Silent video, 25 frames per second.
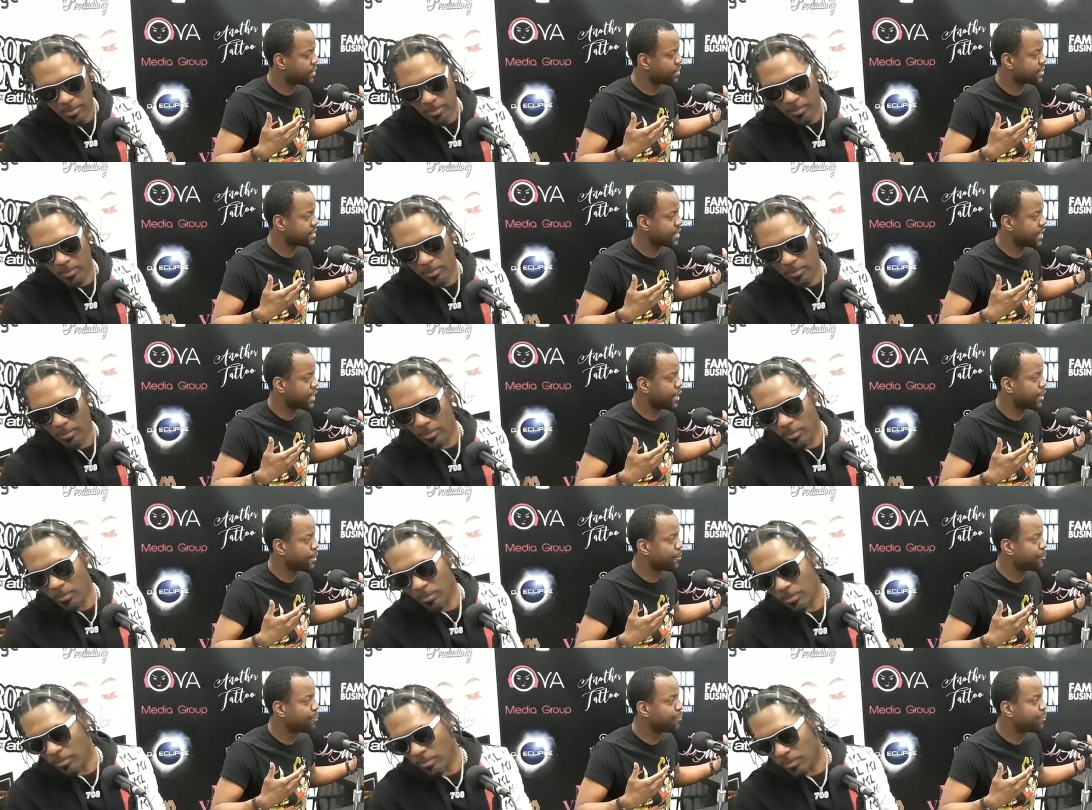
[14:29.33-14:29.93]
Speaker 1: is
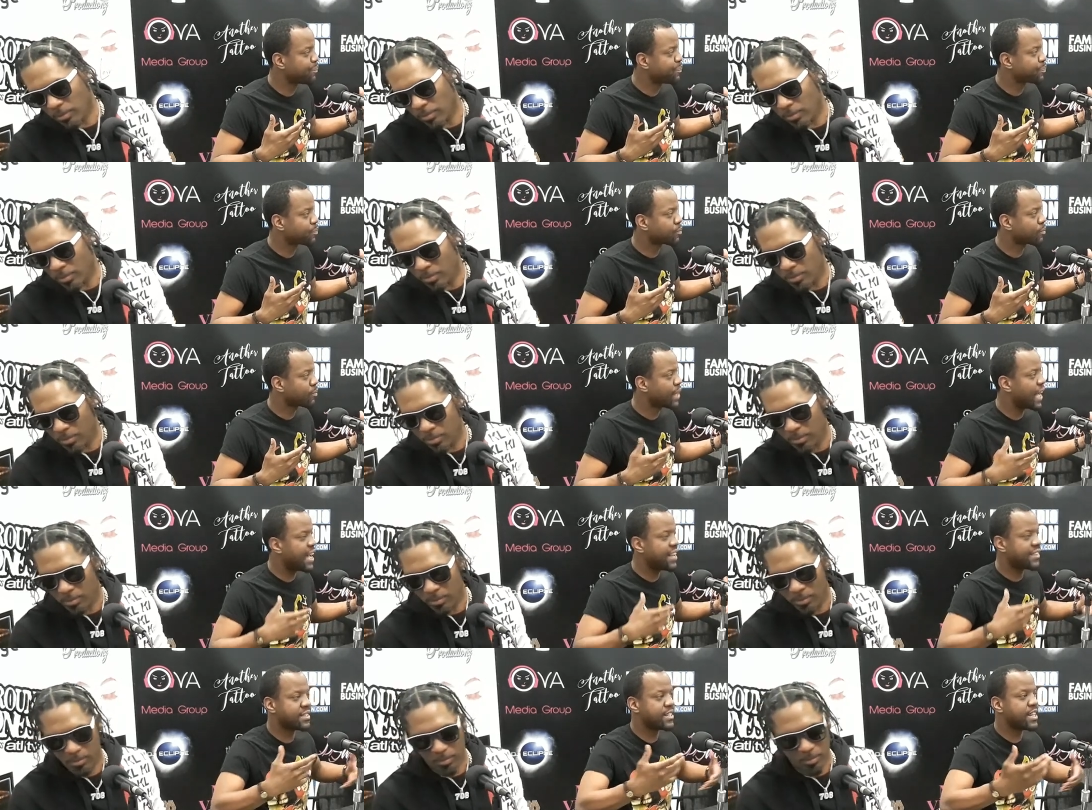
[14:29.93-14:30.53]
that
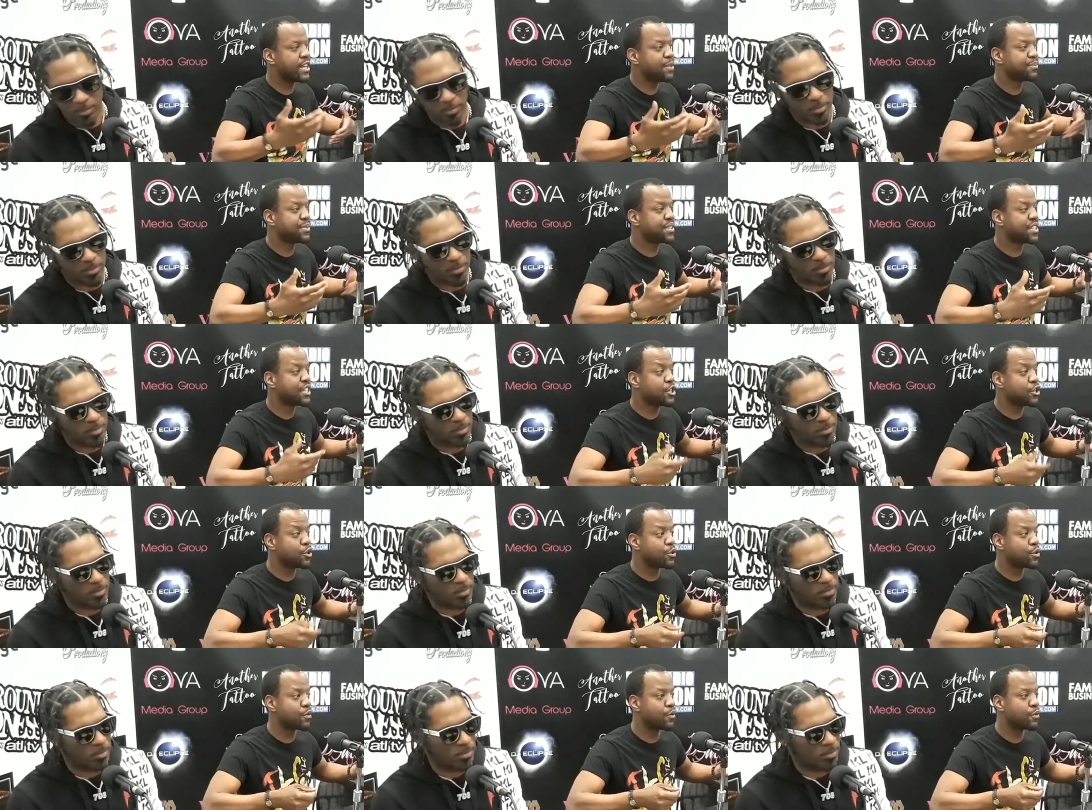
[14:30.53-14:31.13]
as an MC,
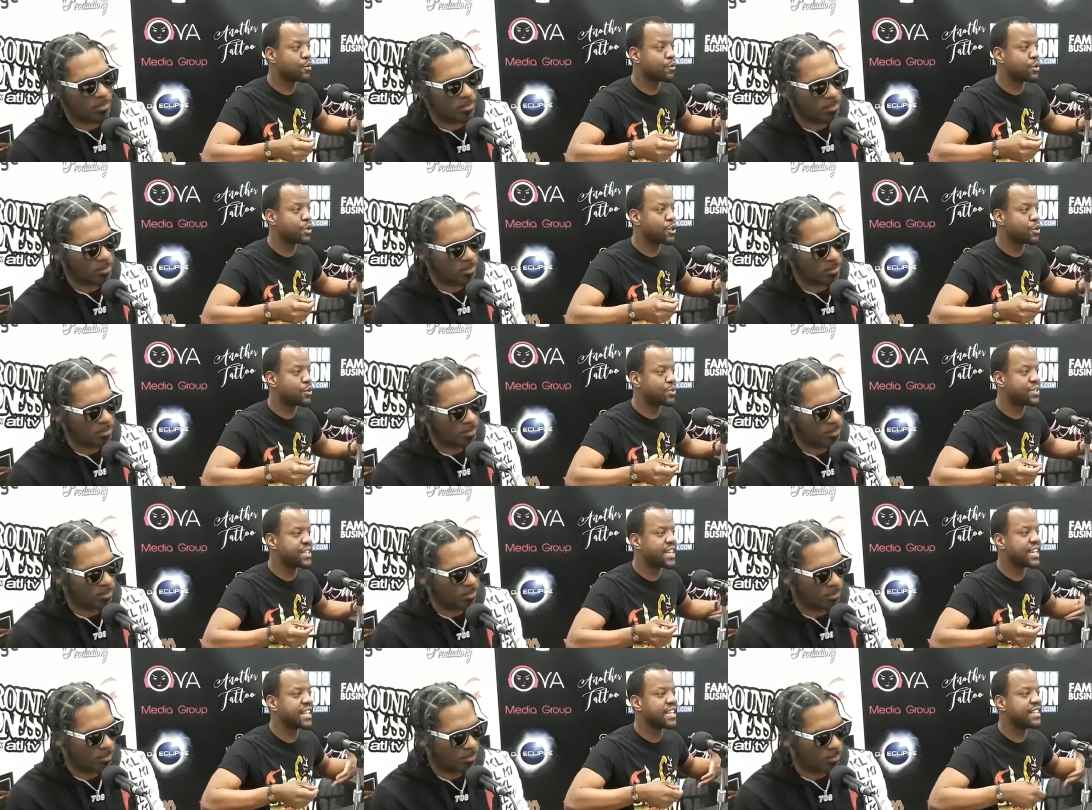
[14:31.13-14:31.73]
you're you're
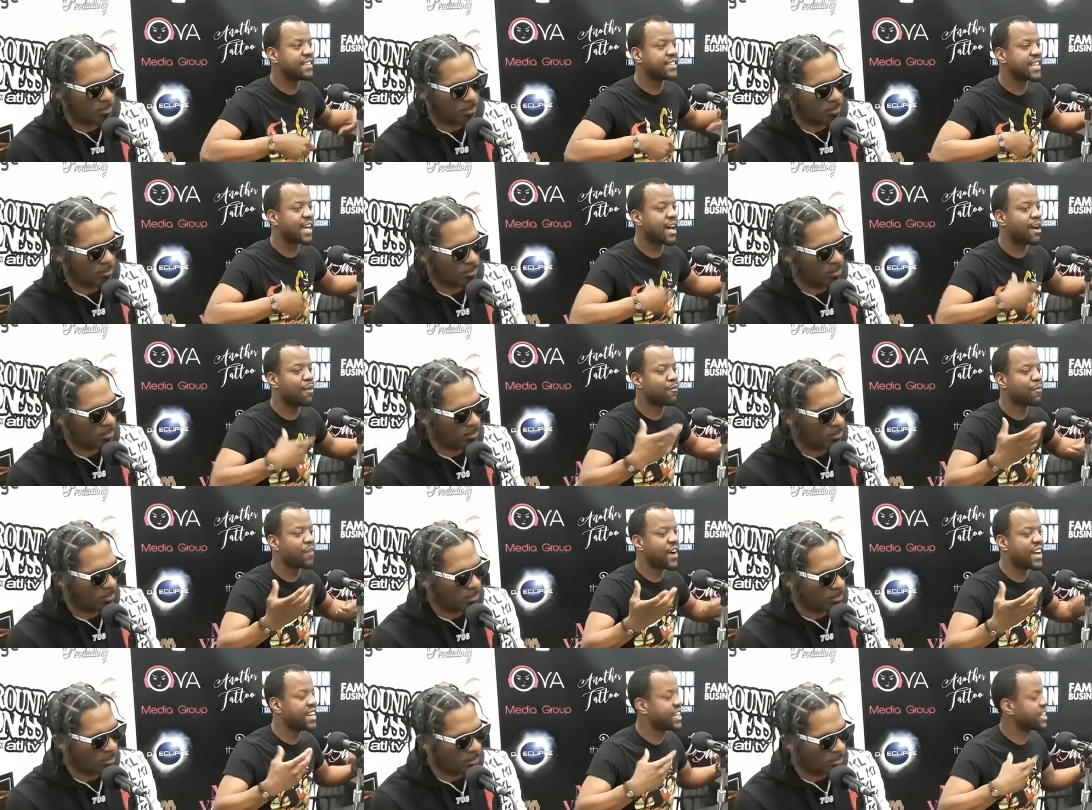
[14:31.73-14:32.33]
taking time
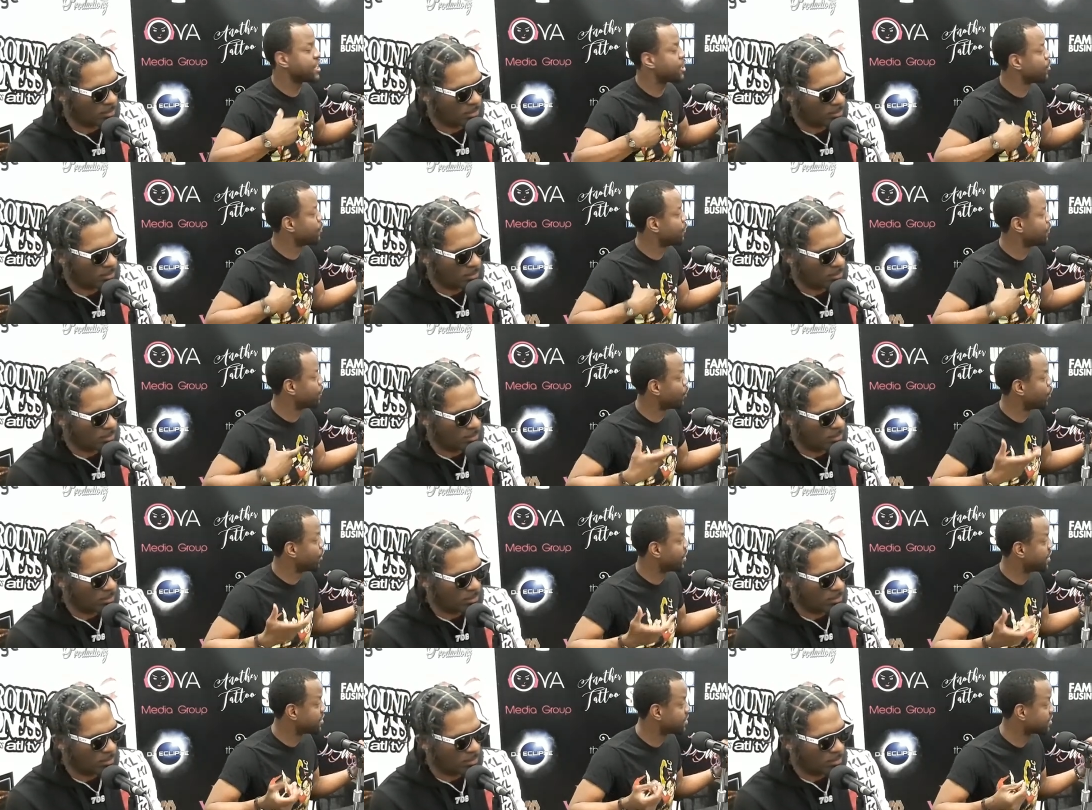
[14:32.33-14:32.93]
finding your
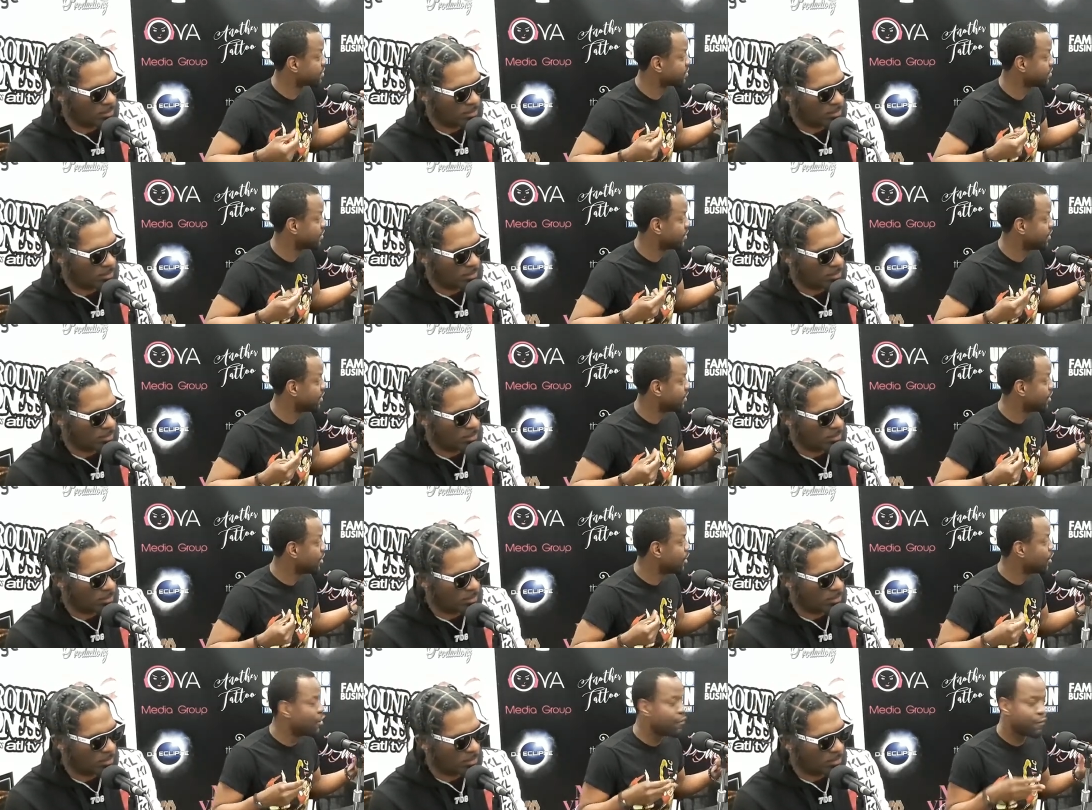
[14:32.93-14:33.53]
voice.
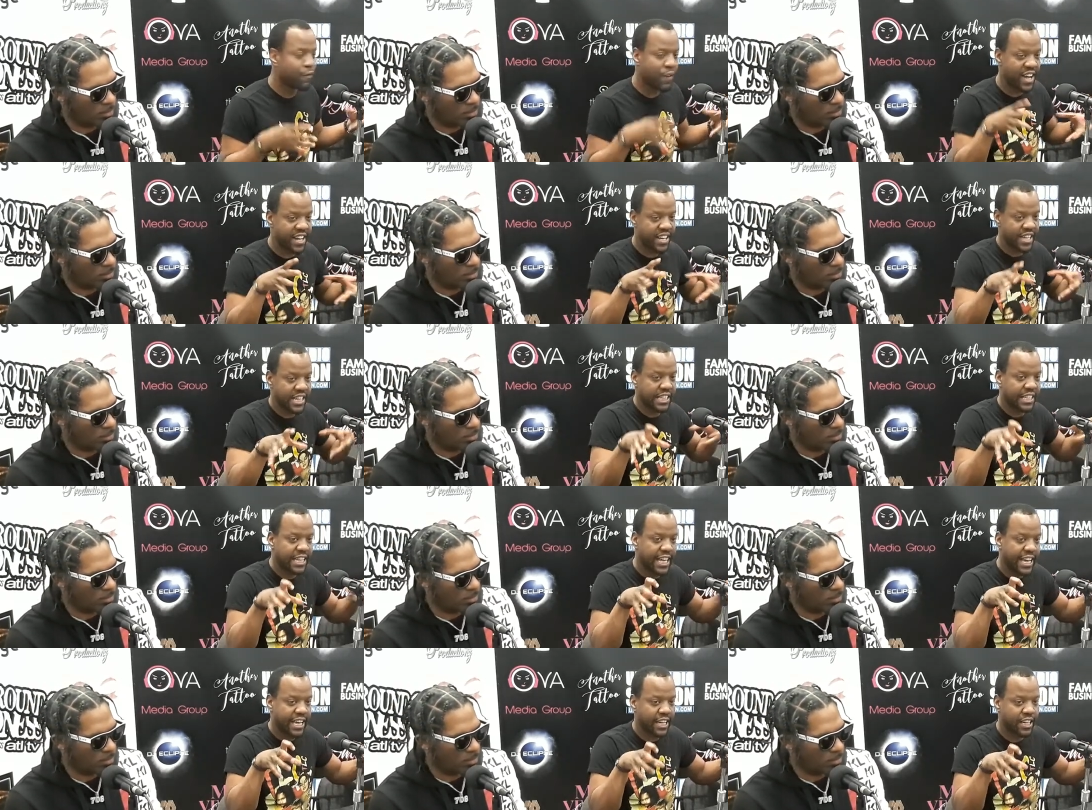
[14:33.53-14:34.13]
True. Finding
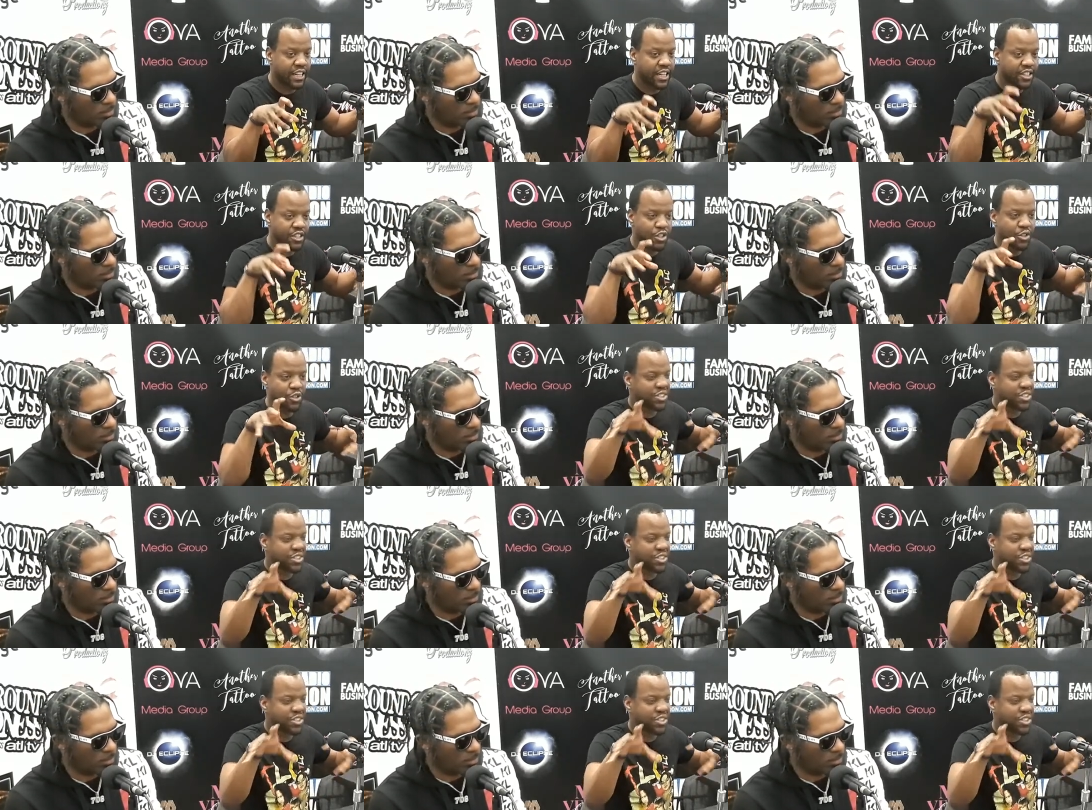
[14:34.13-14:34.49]
like, cause you're